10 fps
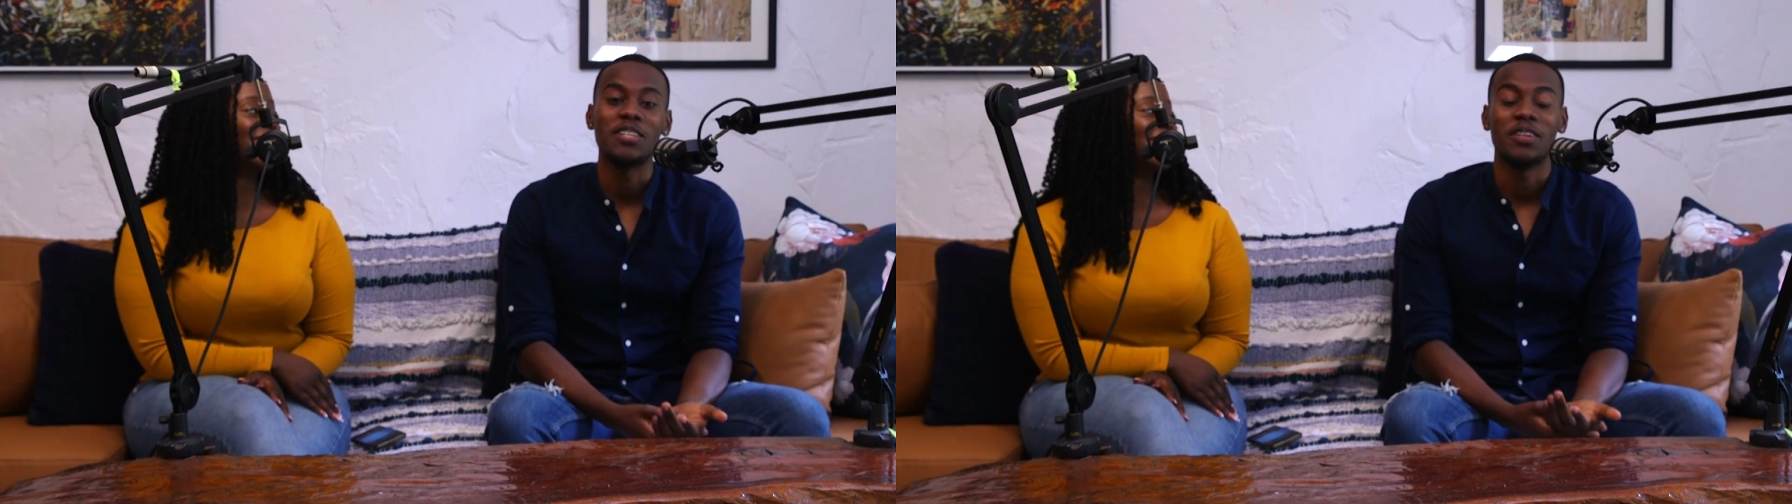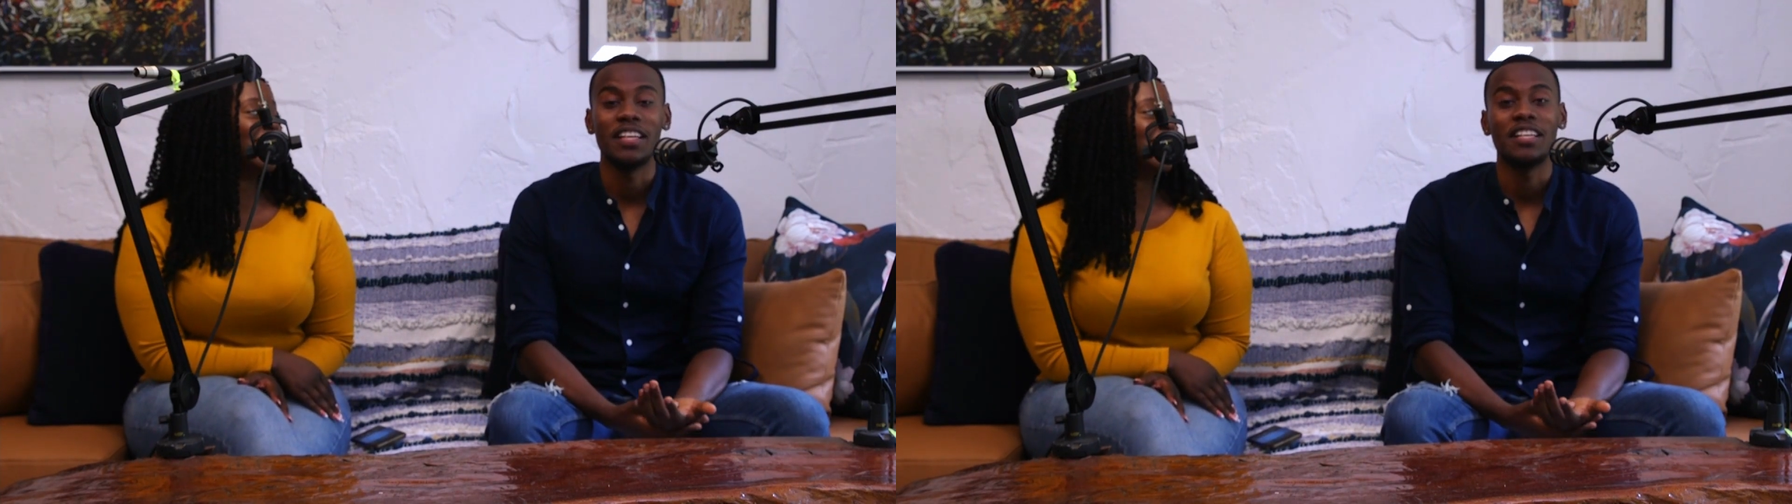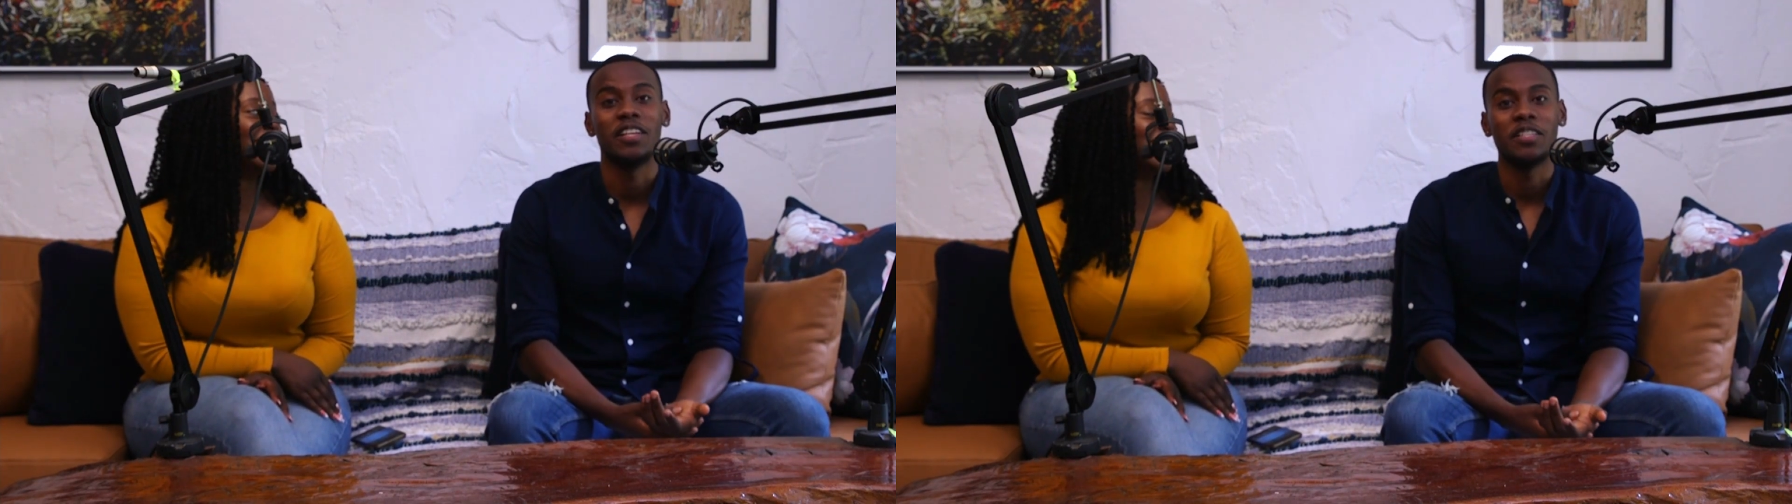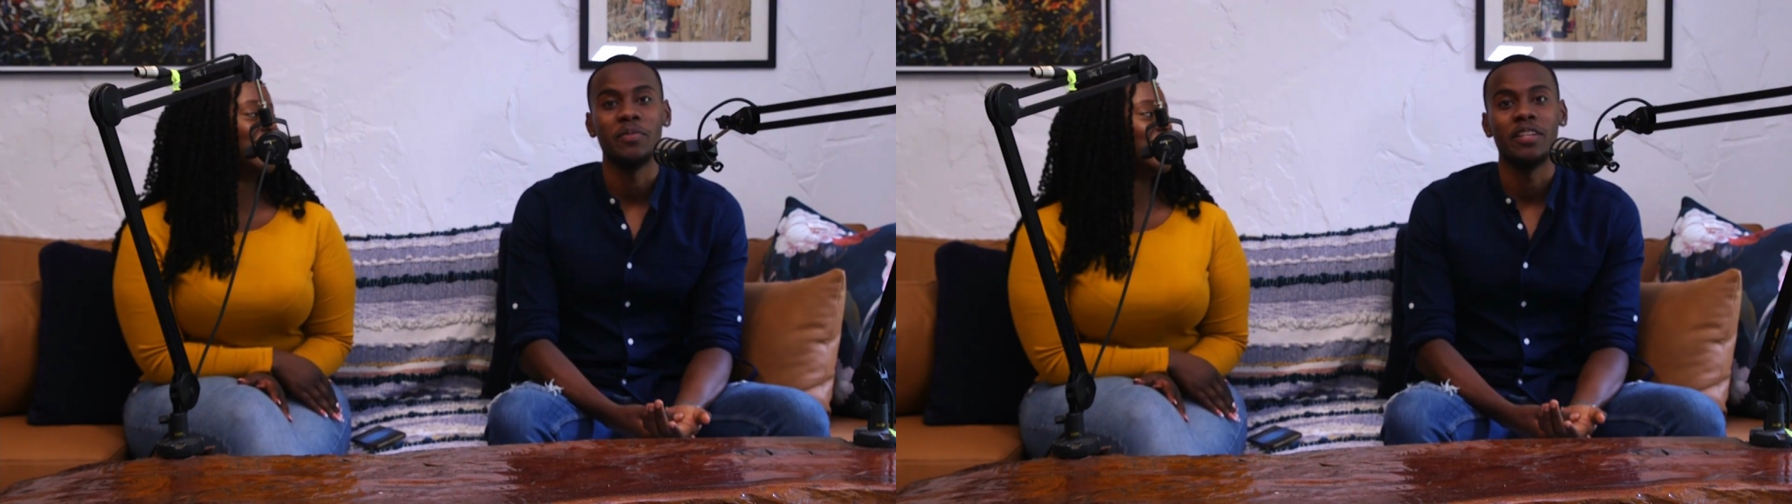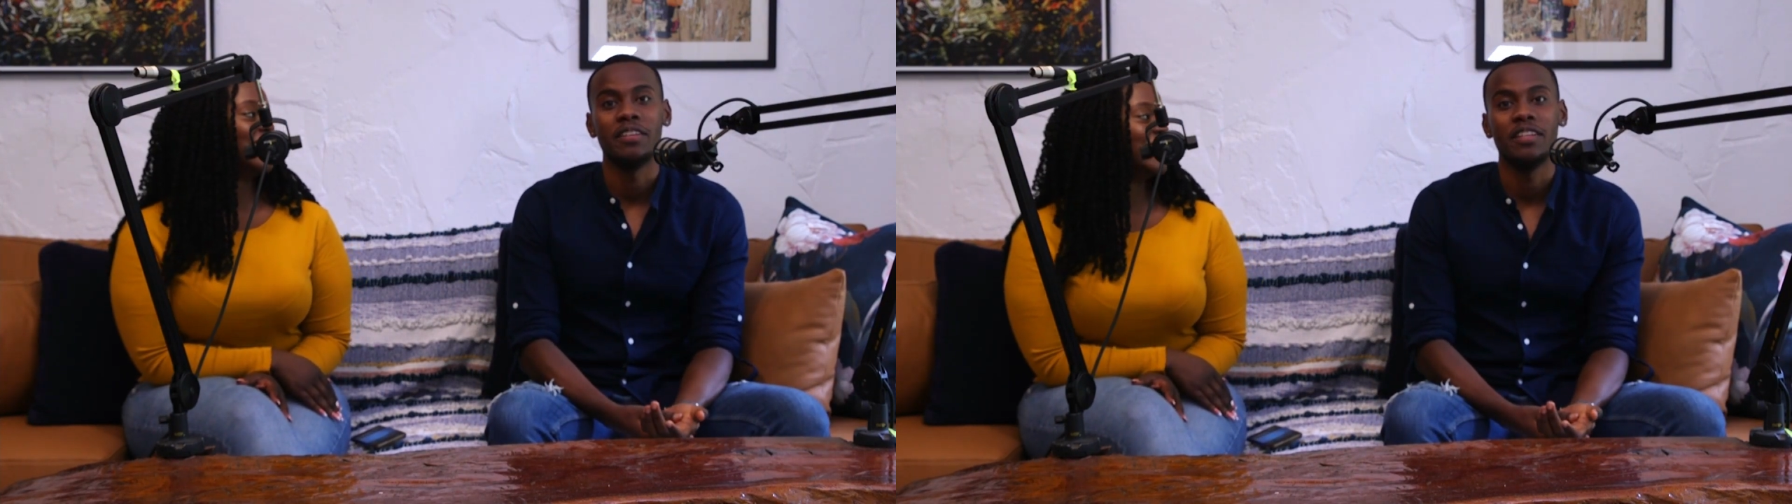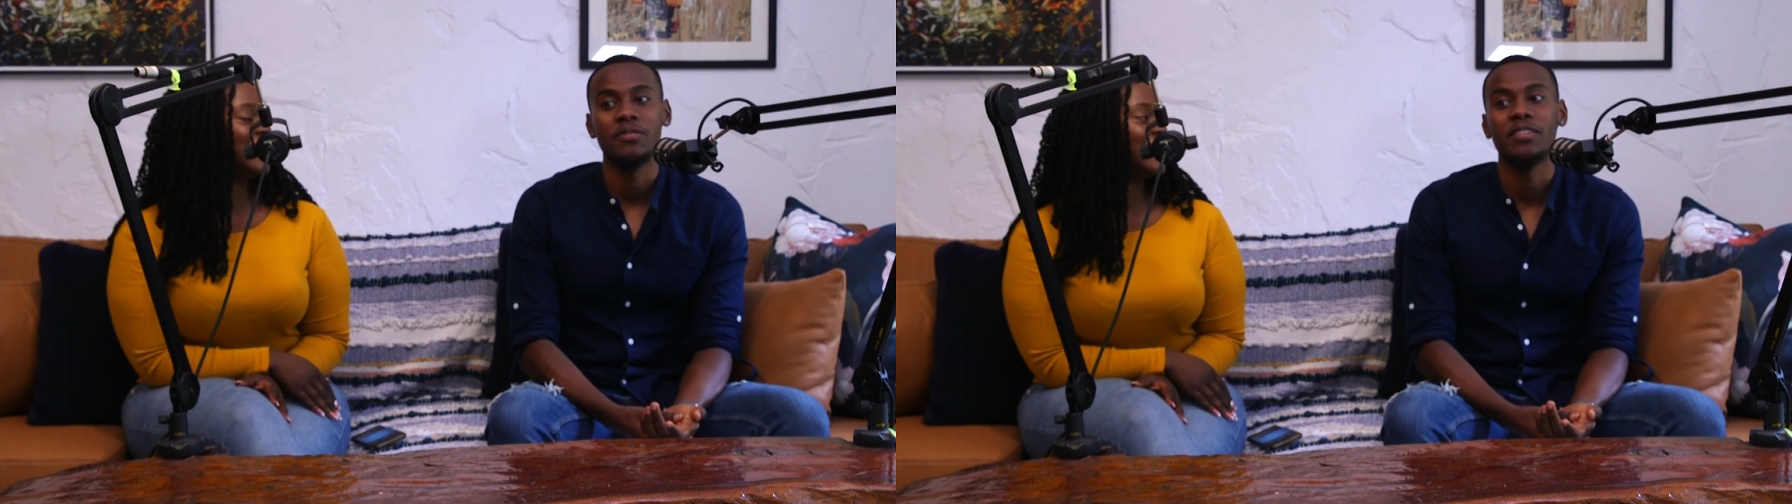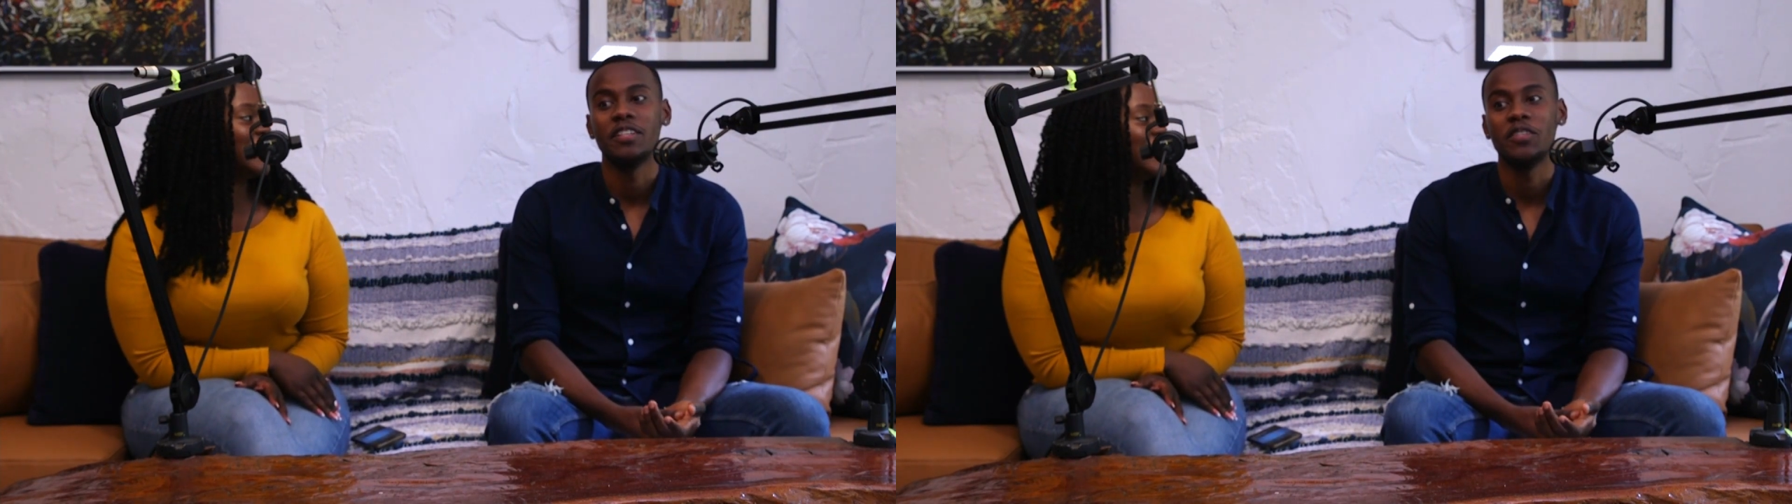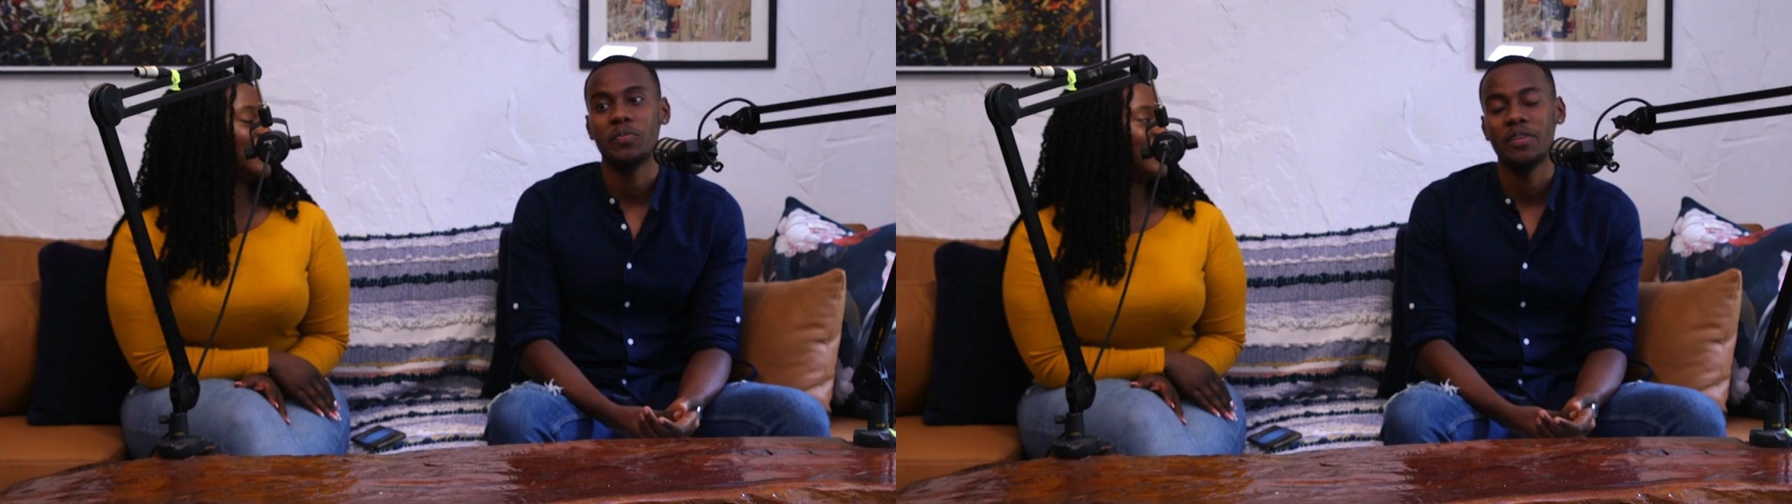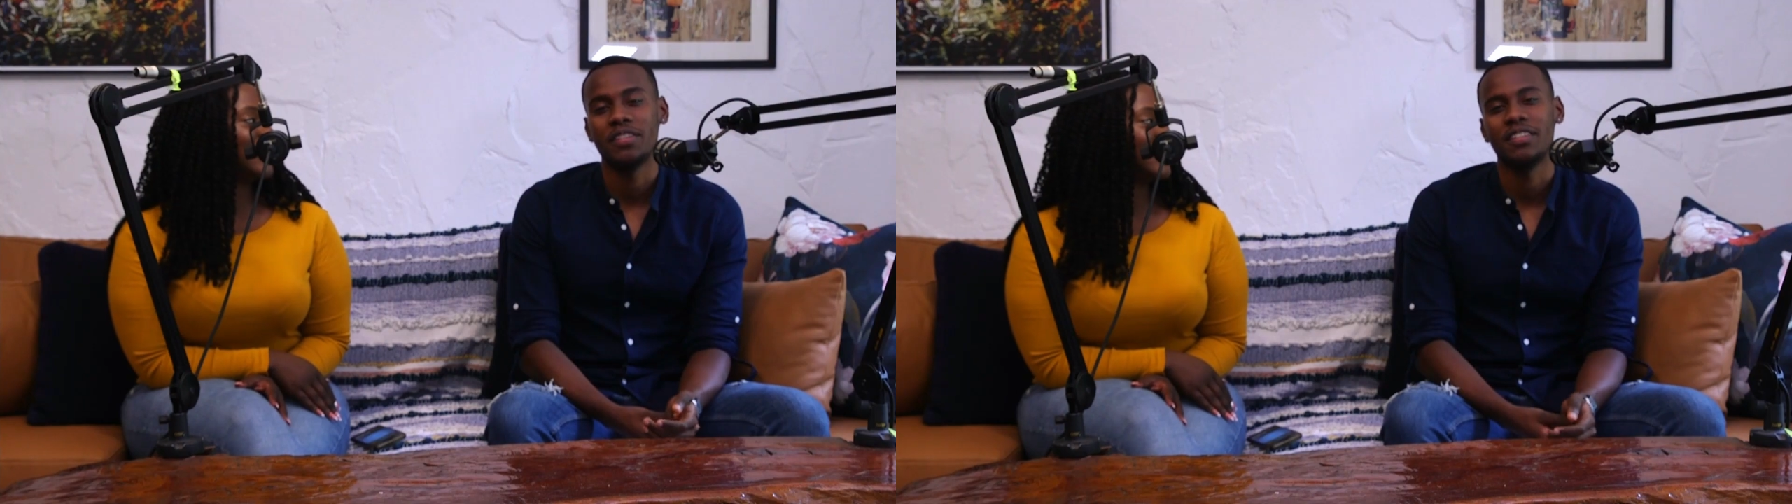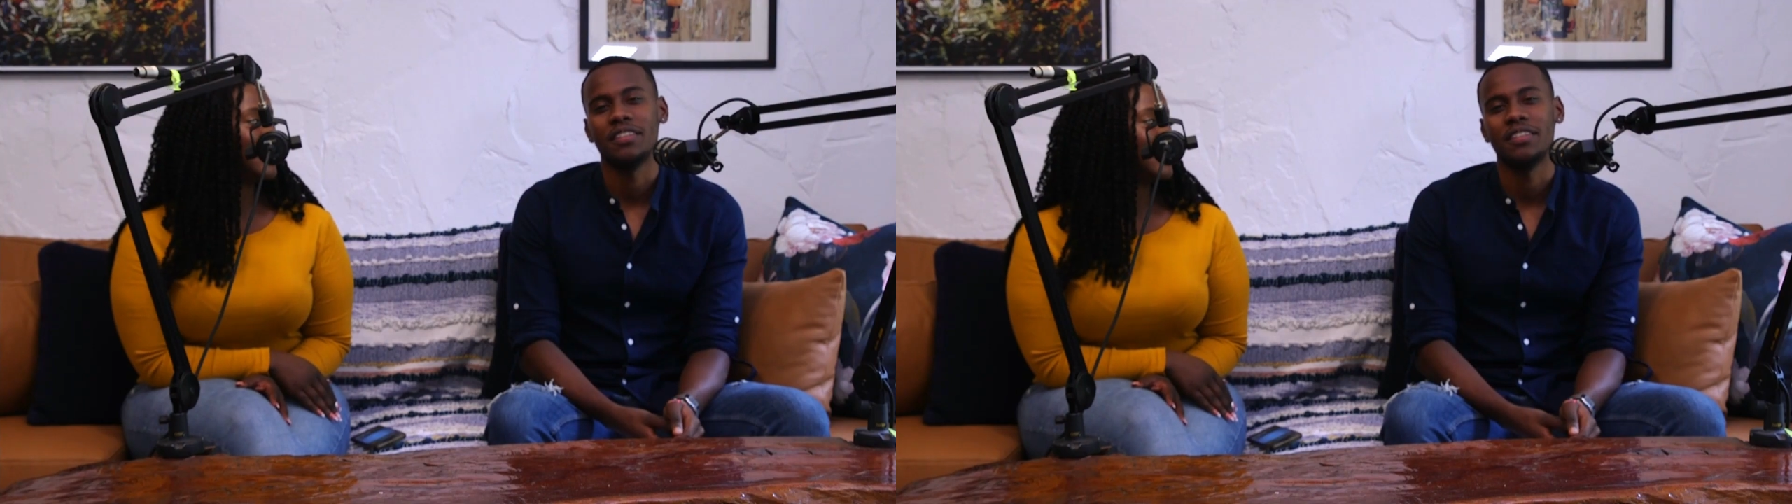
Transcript: so that's been an interesting experience,